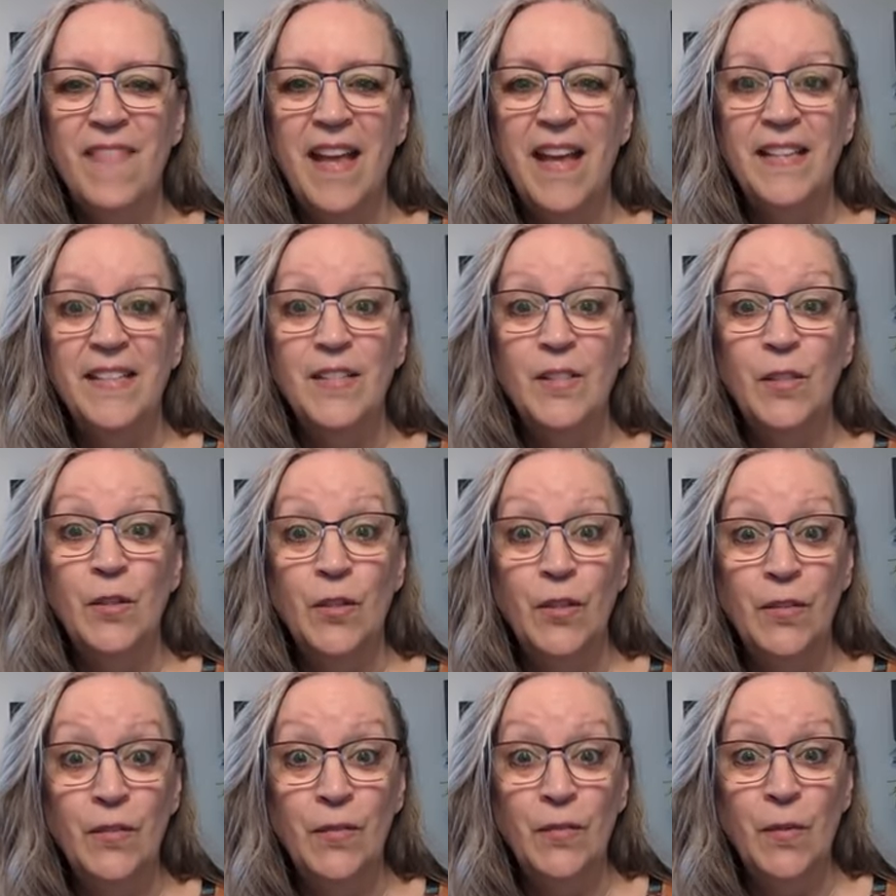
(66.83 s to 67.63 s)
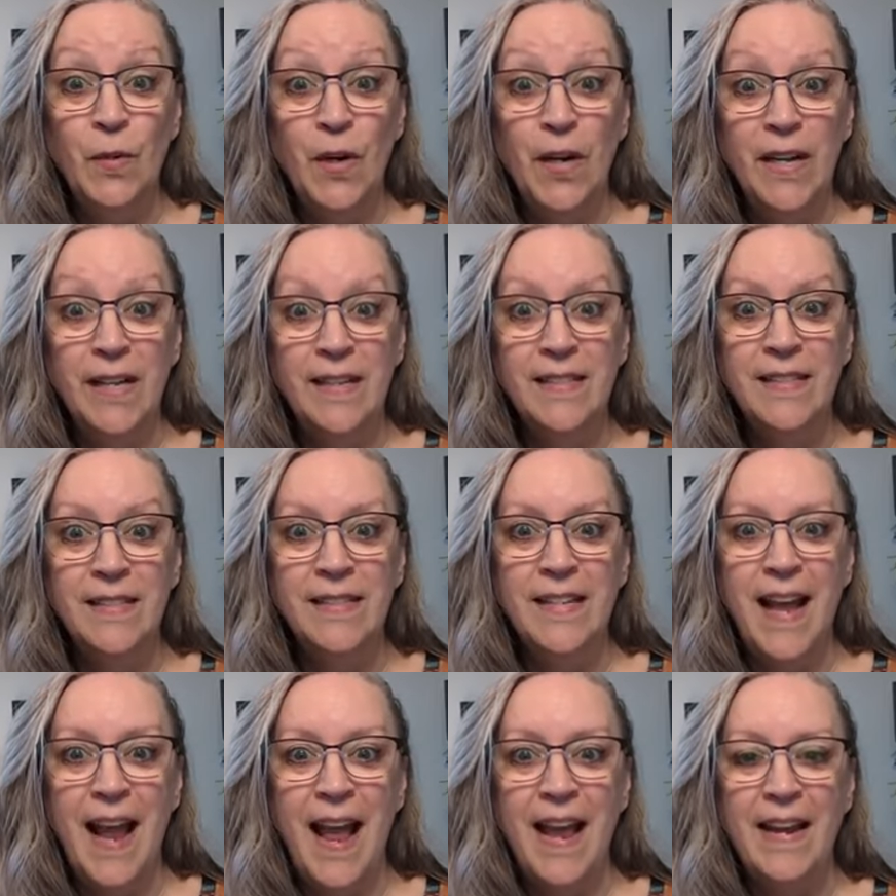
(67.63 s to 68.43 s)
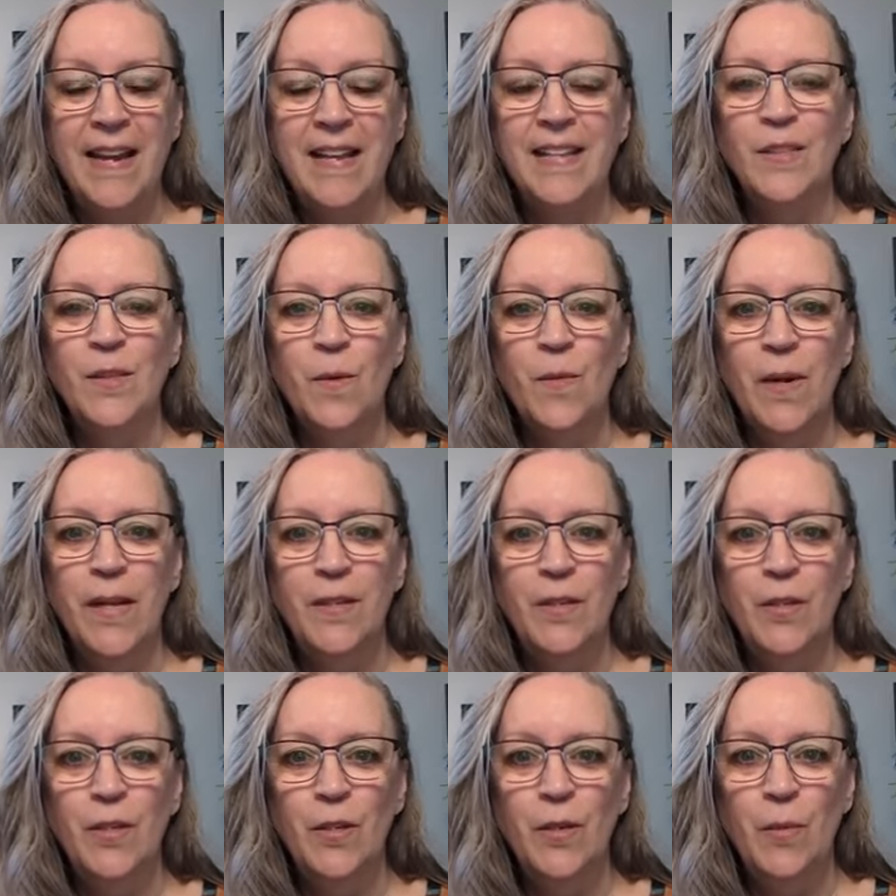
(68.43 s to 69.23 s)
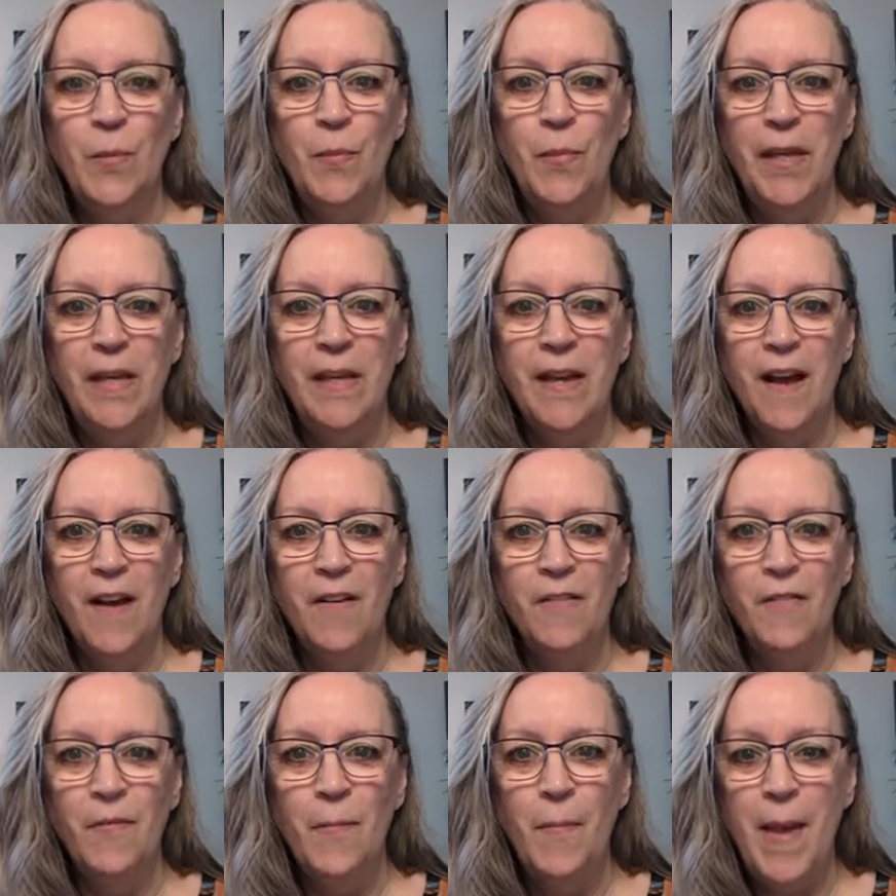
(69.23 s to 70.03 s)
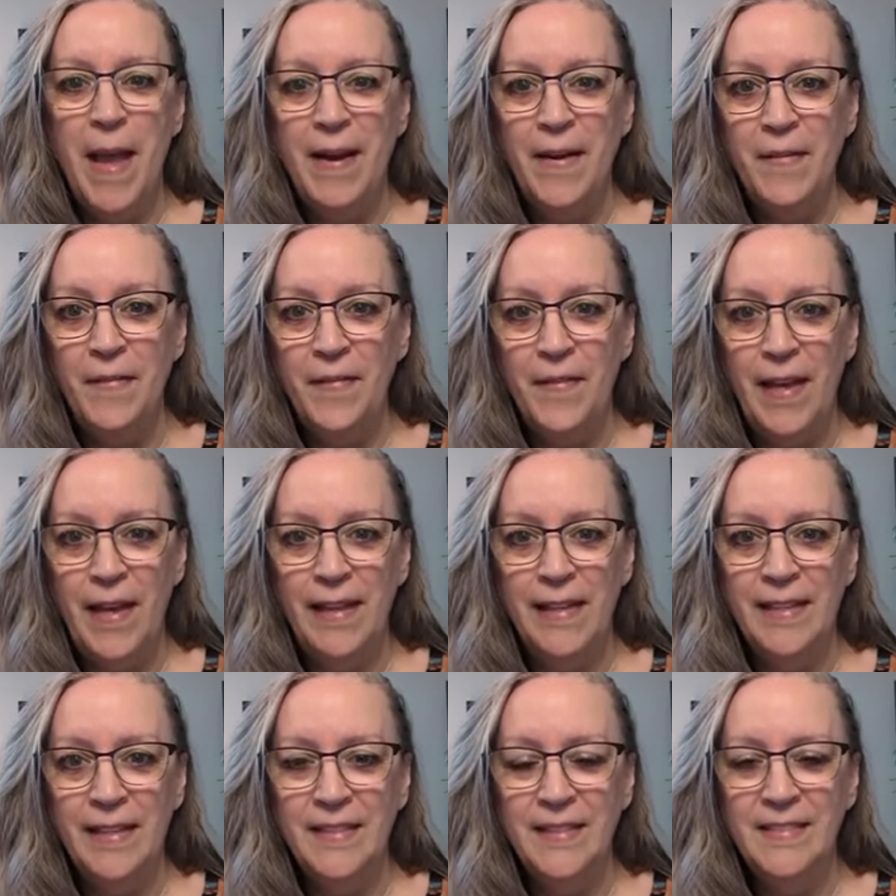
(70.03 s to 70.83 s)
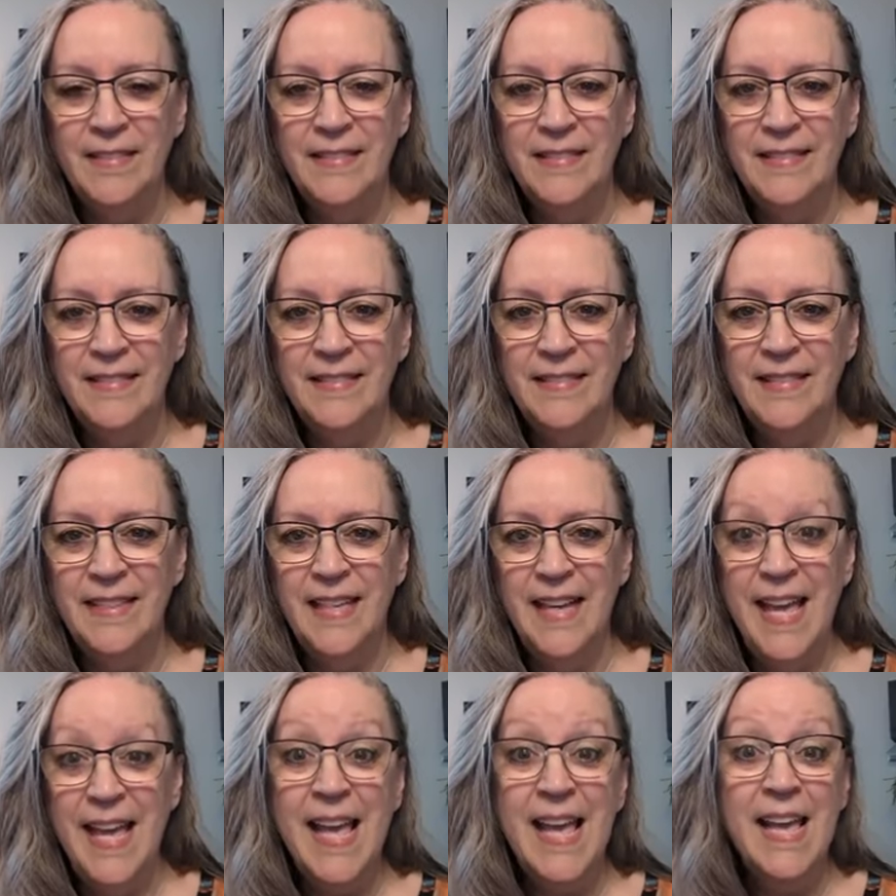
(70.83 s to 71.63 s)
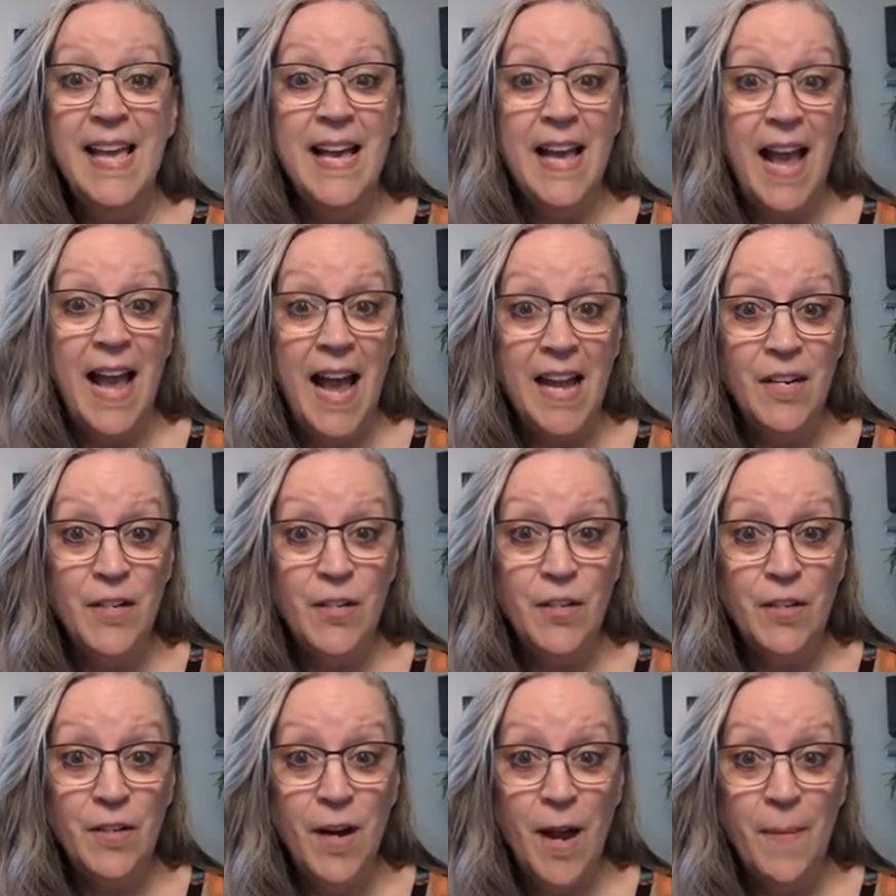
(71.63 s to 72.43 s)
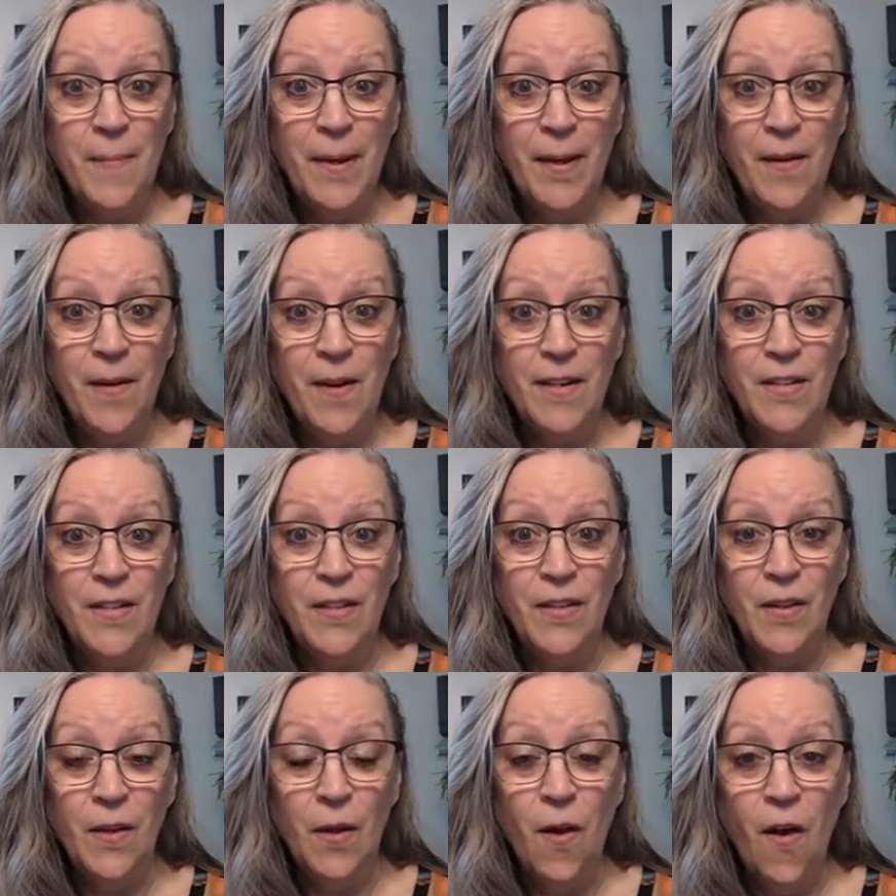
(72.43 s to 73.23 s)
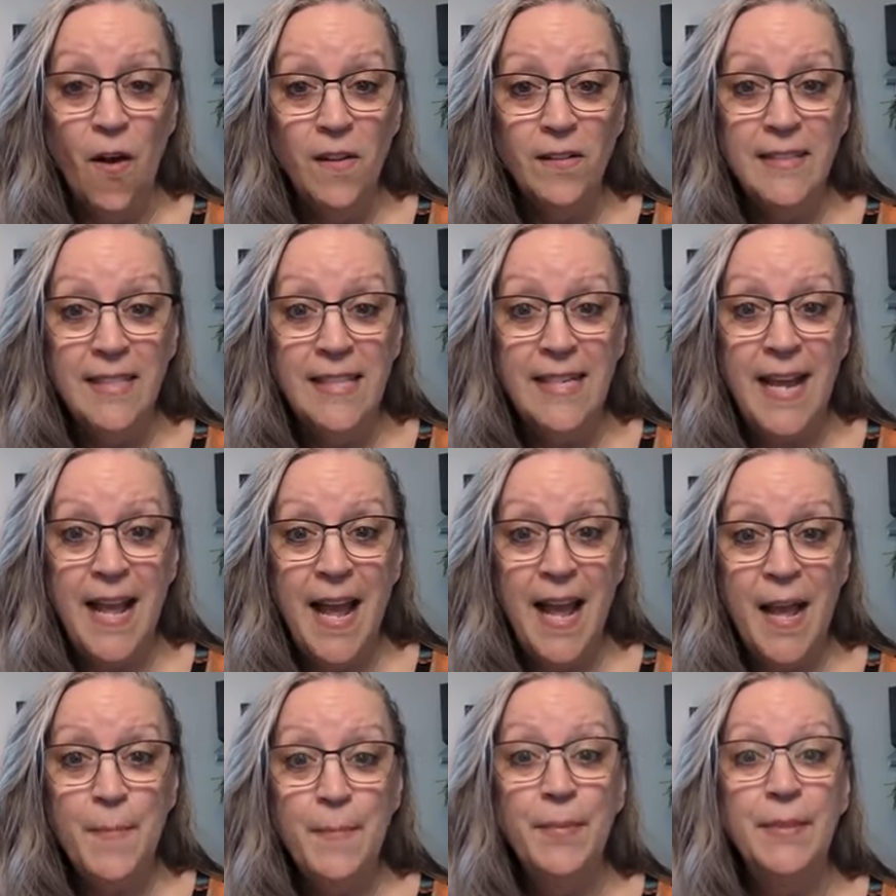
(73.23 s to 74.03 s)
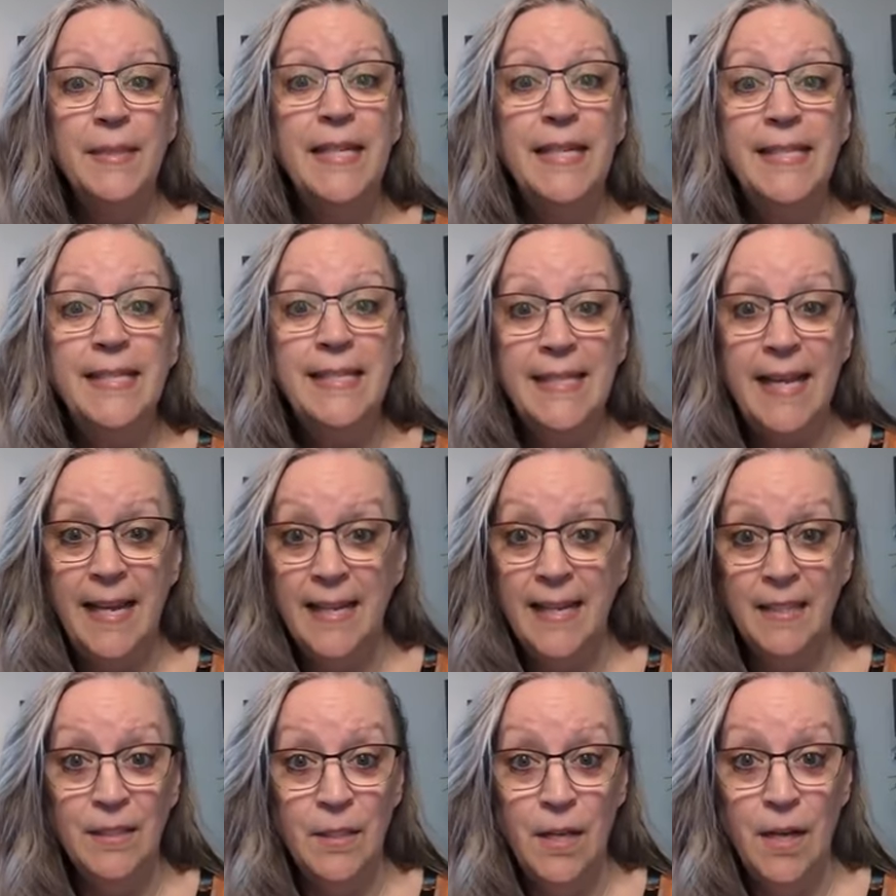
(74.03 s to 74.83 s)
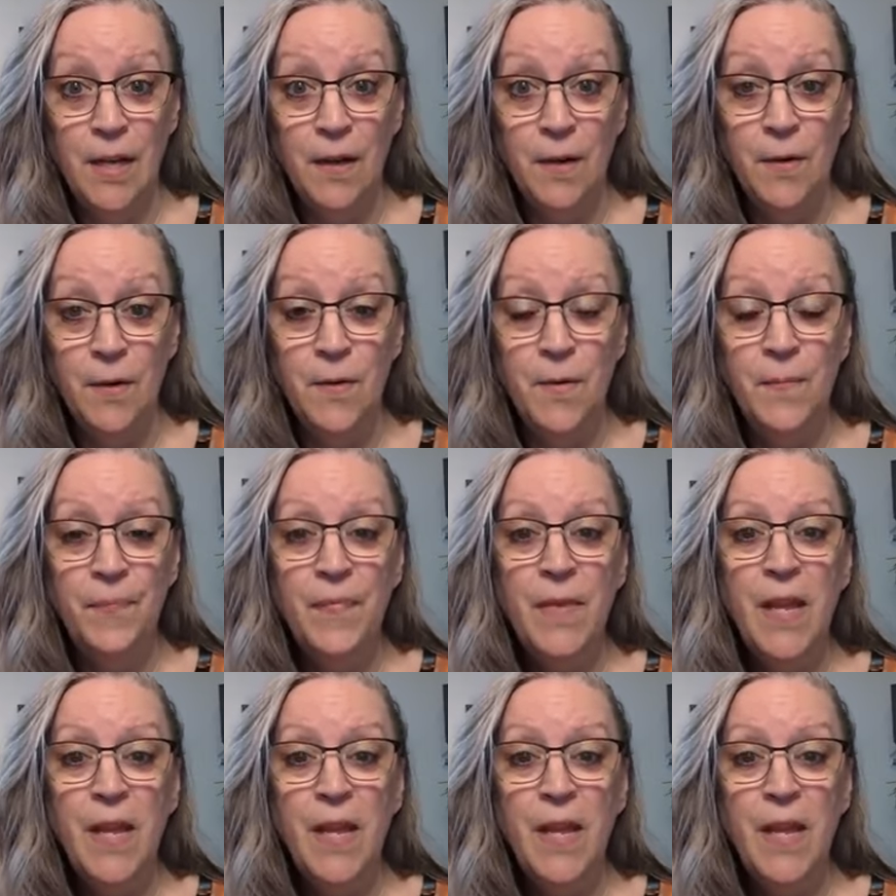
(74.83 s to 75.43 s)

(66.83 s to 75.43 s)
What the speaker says: is good for us and is going to be of benefit. As you're hopping onto the call today, please say hello,